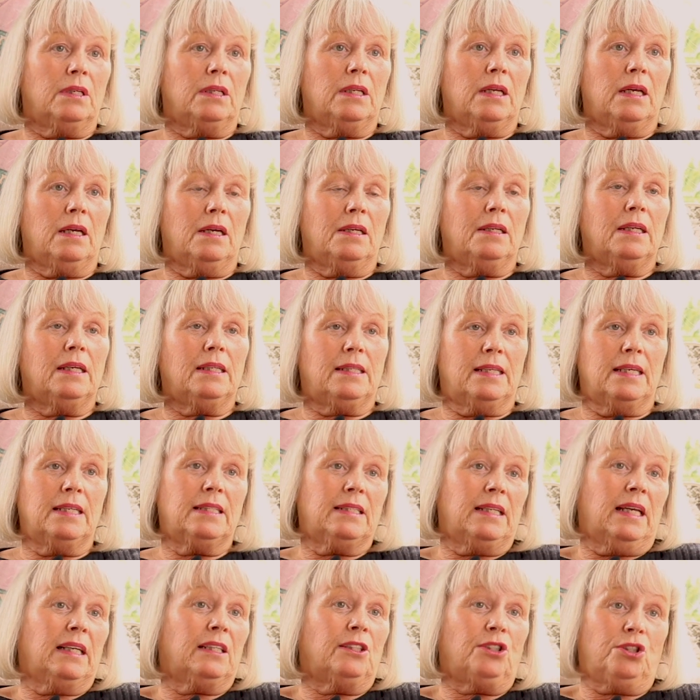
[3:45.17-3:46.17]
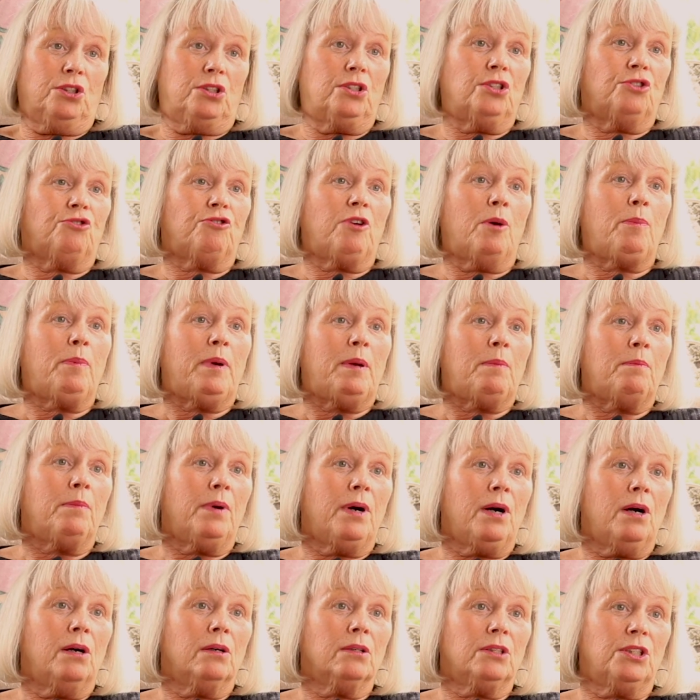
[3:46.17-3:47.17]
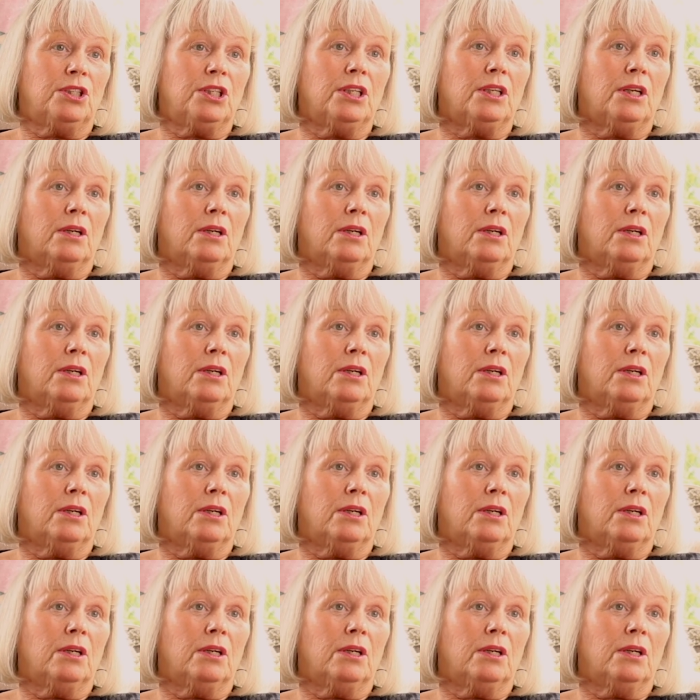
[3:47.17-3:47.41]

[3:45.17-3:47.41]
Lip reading: and it is like just a drop-in box,